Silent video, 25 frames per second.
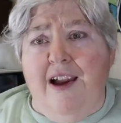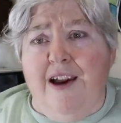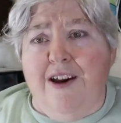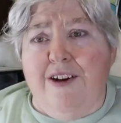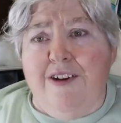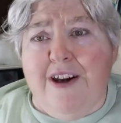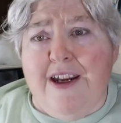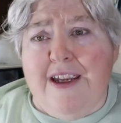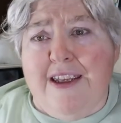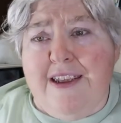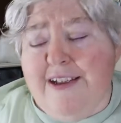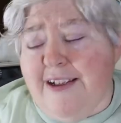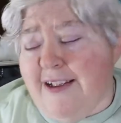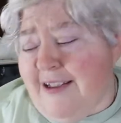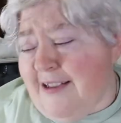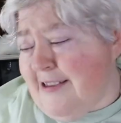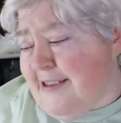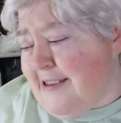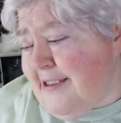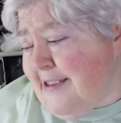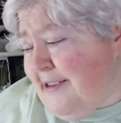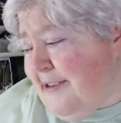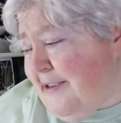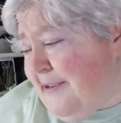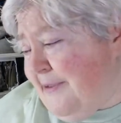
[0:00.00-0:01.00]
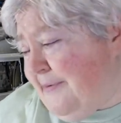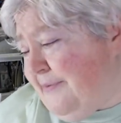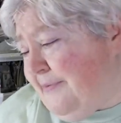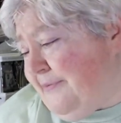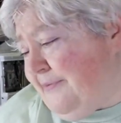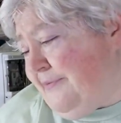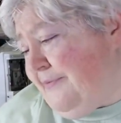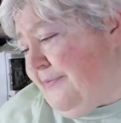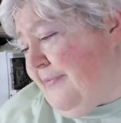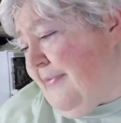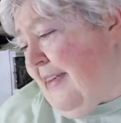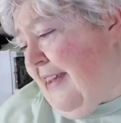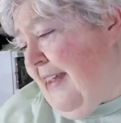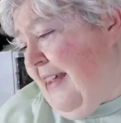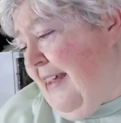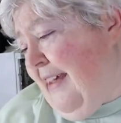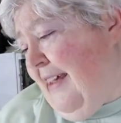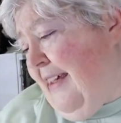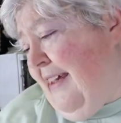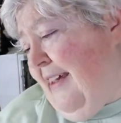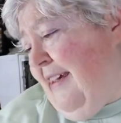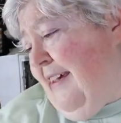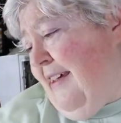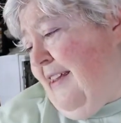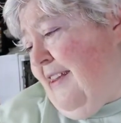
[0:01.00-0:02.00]
All right, guys.
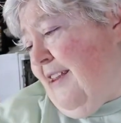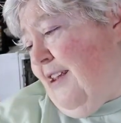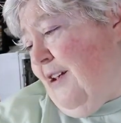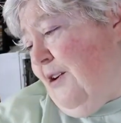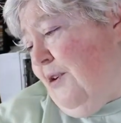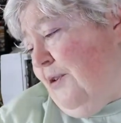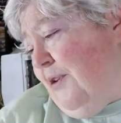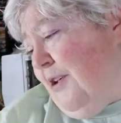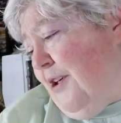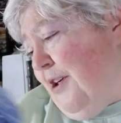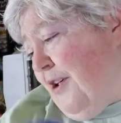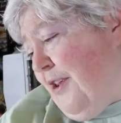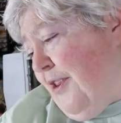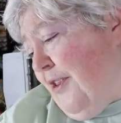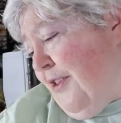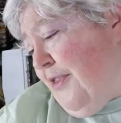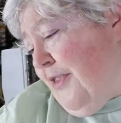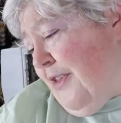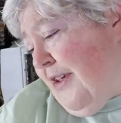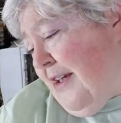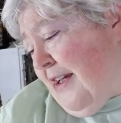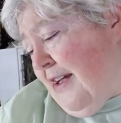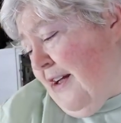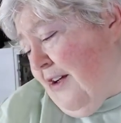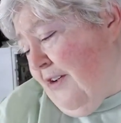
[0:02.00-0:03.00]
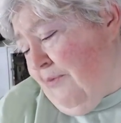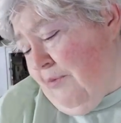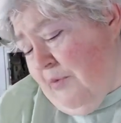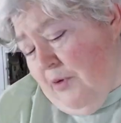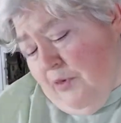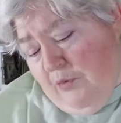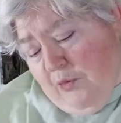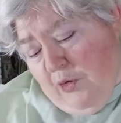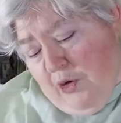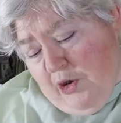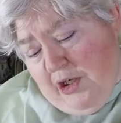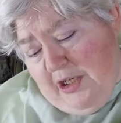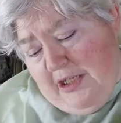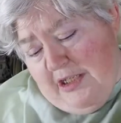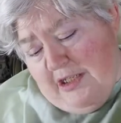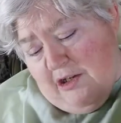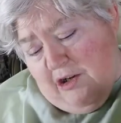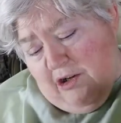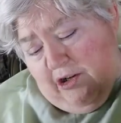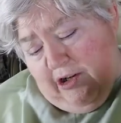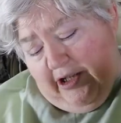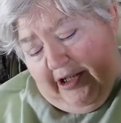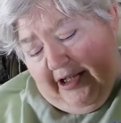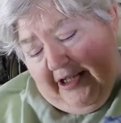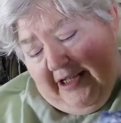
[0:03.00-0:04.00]
The only other thing I've been working
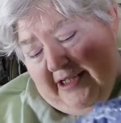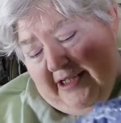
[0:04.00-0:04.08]
on